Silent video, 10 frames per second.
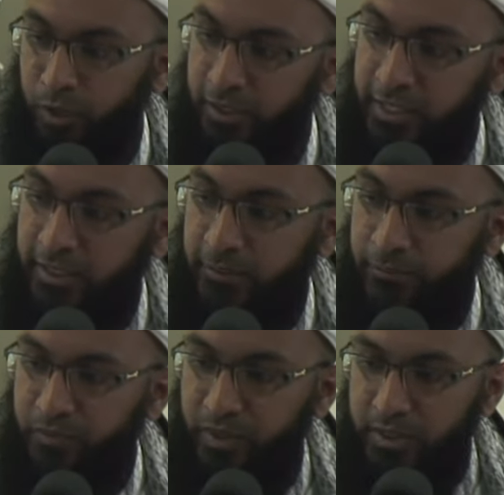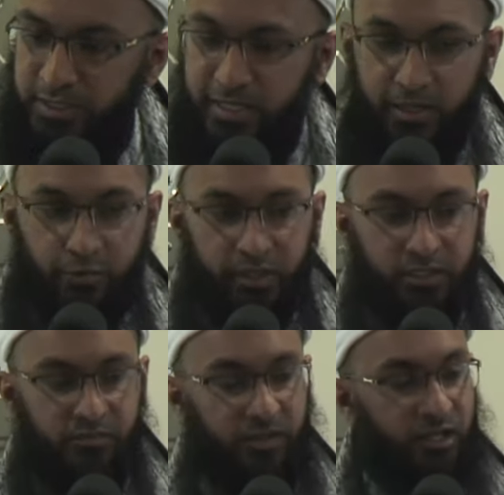but yet seeing the
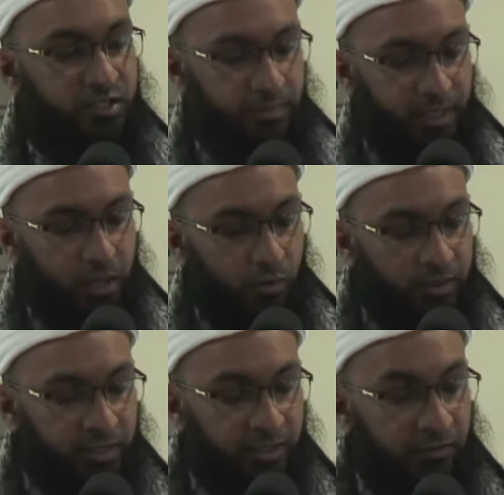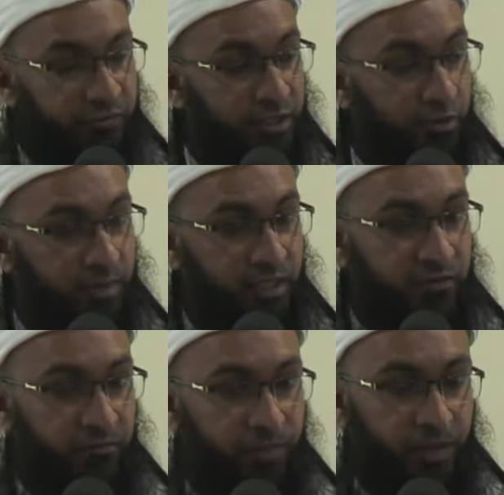greatness of Allah subhanahu wa ta'ala to fail to believe.
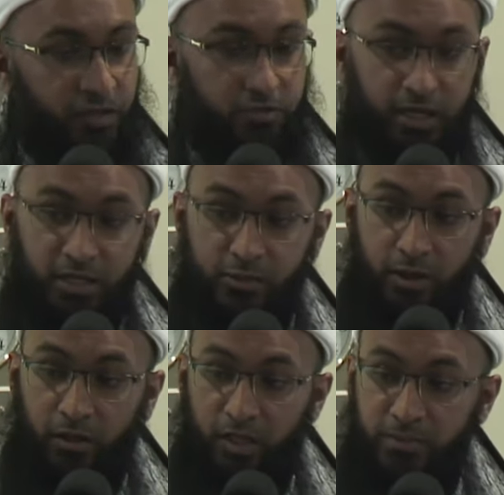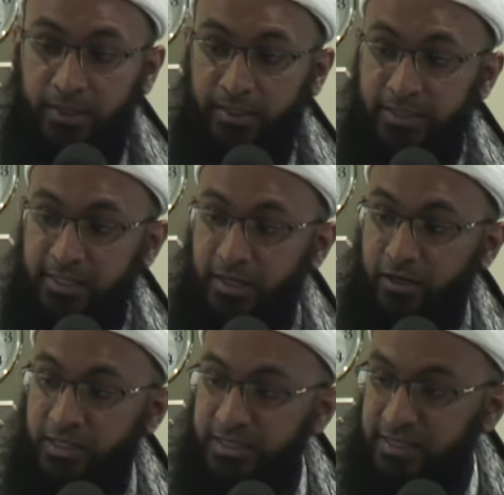So that is why Allah subhanahu wa ta'ala is telling
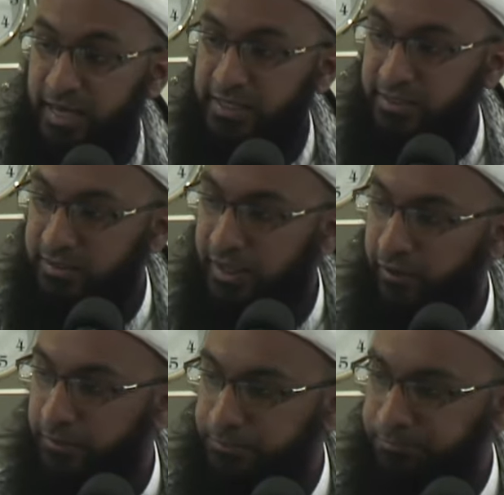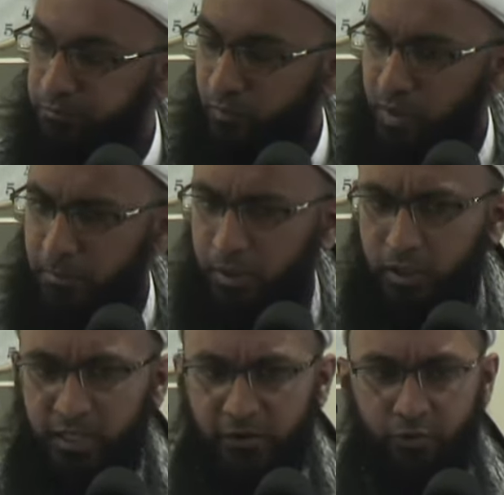us his signs is there, but
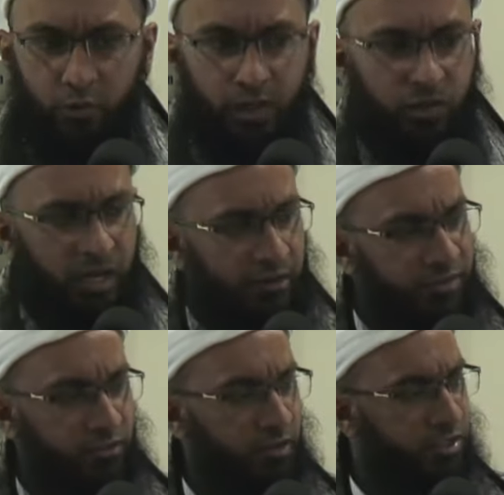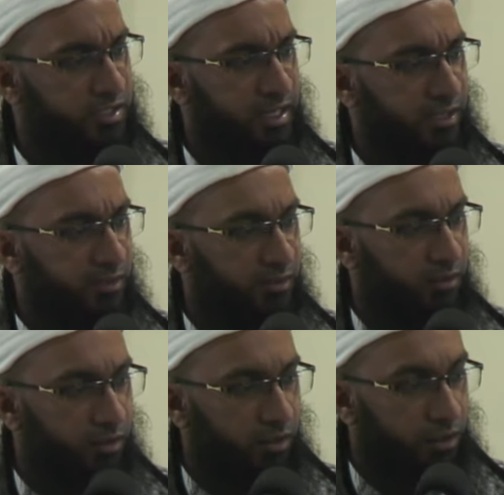not everyone have that understanding.
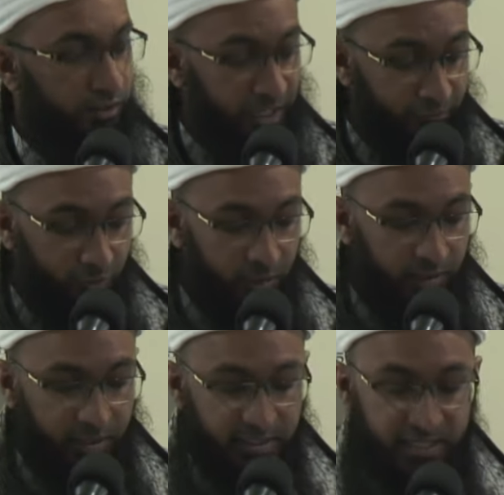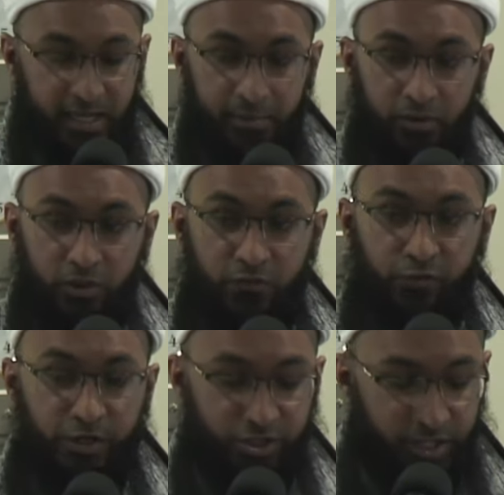Not everyone is able to
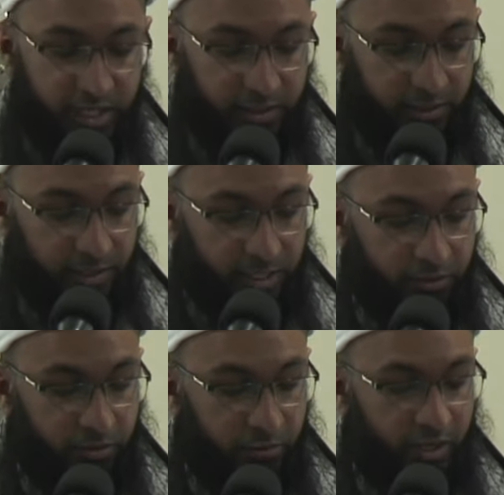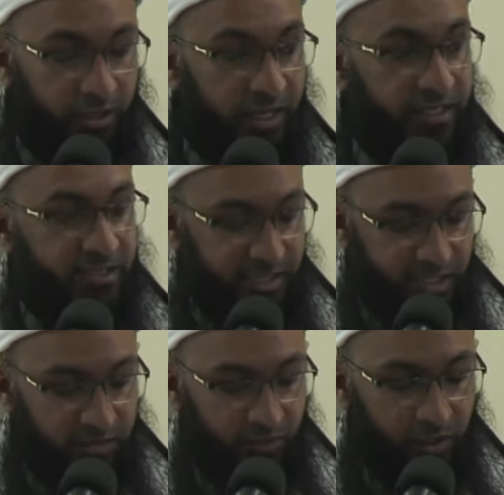differentiate and to recognize the
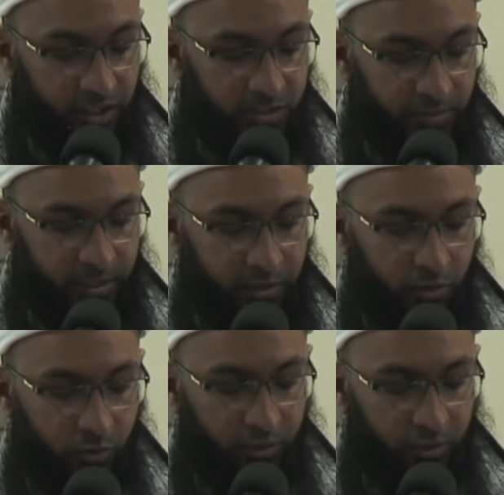signs of Allah subhanahu wa